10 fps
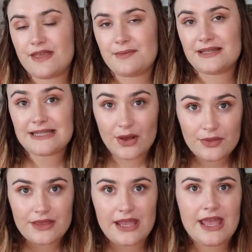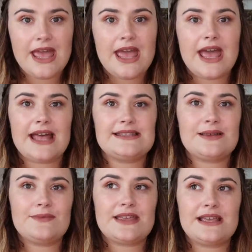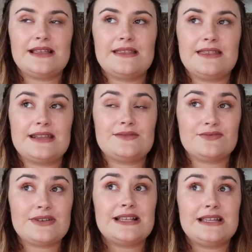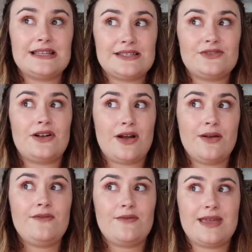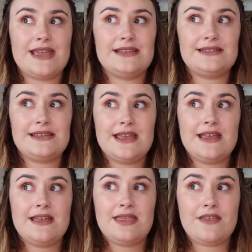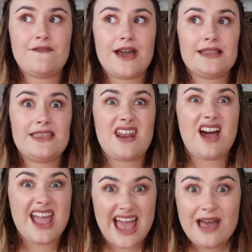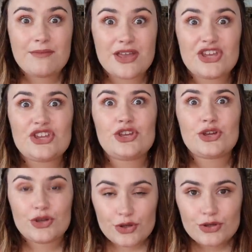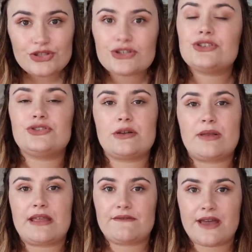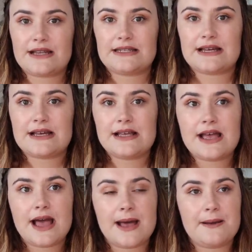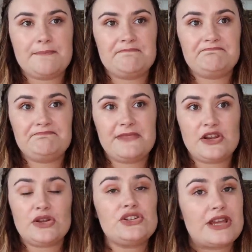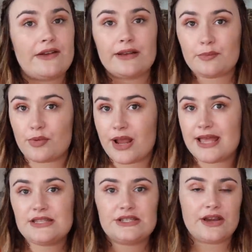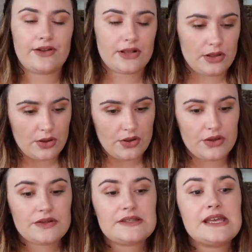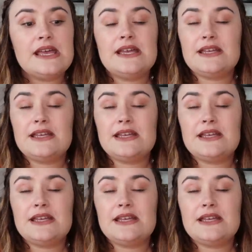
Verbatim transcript: for them that's healthy. And something that has really struck home for me is the fact that I am a huge contributing factor, um, you know, sharing brands, sharing clothes,